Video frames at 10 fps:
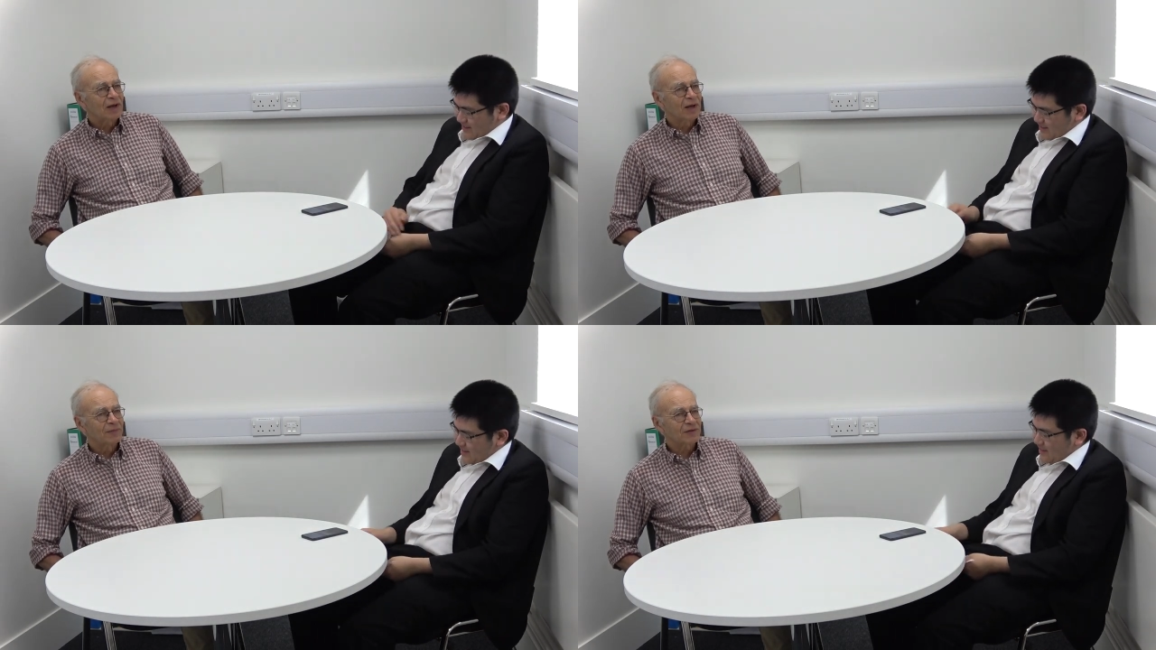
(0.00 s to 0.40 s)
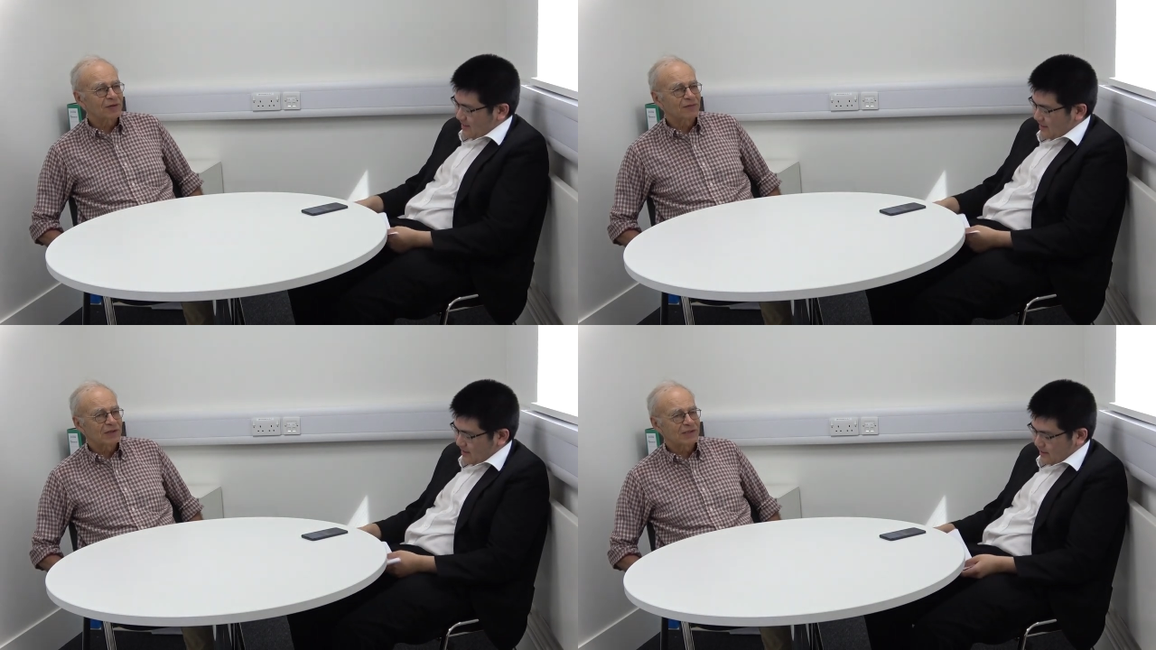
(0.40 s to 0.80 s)
Speaker 1: I'm not
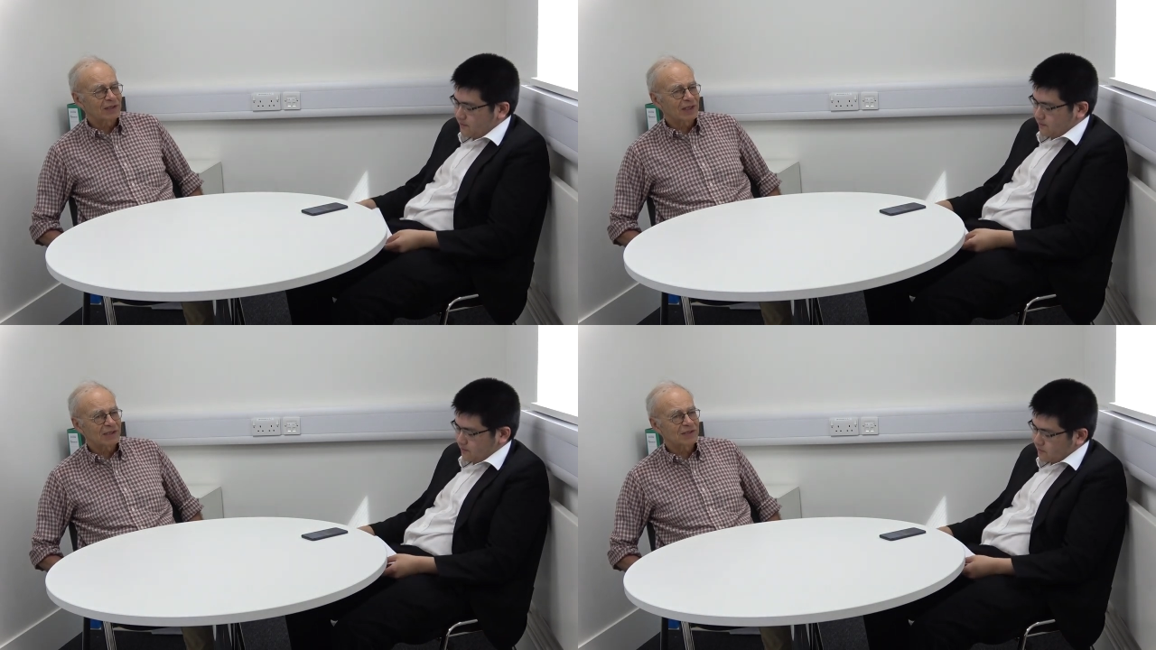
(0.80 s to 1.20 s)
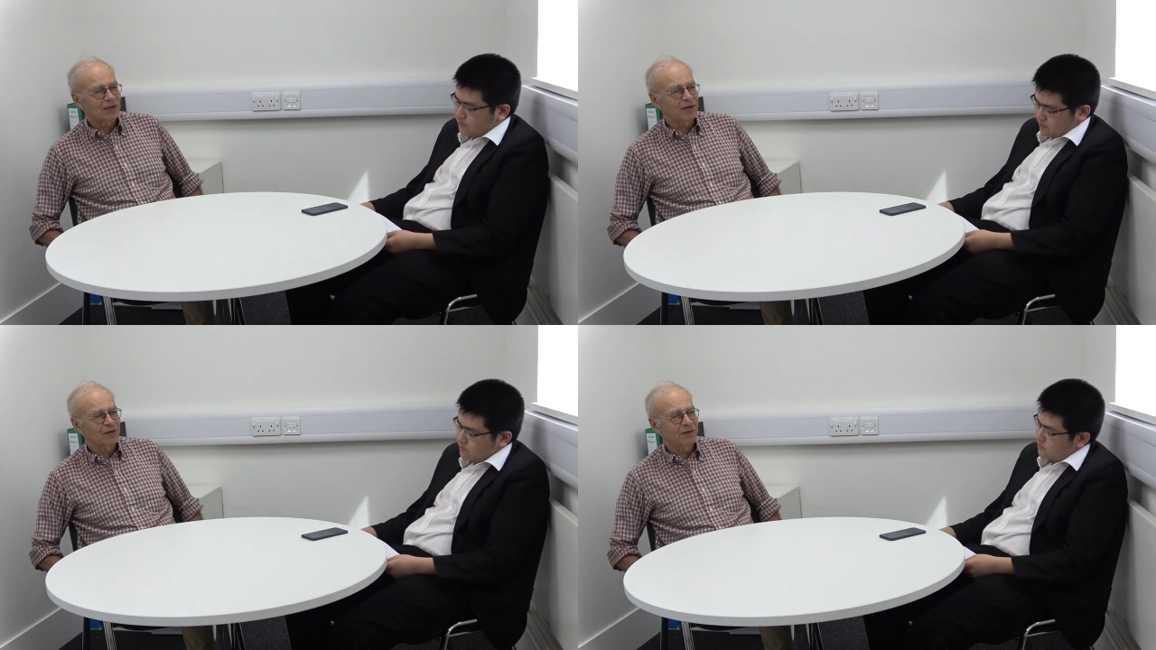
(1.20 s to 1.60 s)
convinced that that's
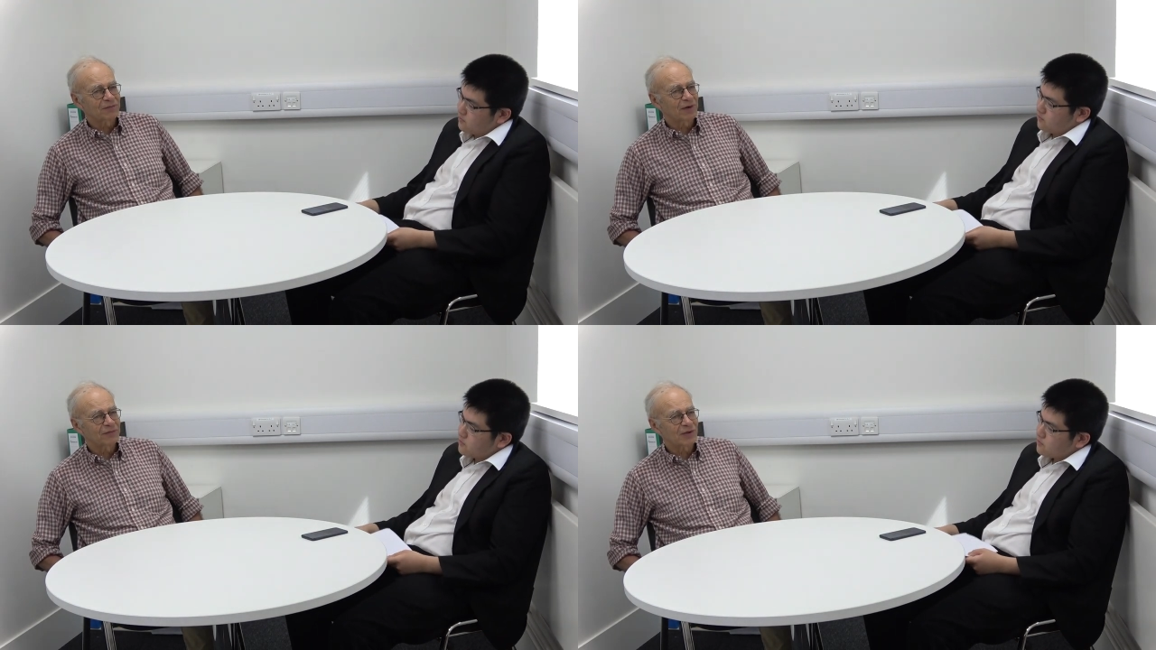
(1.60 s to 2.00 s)
so. I, I've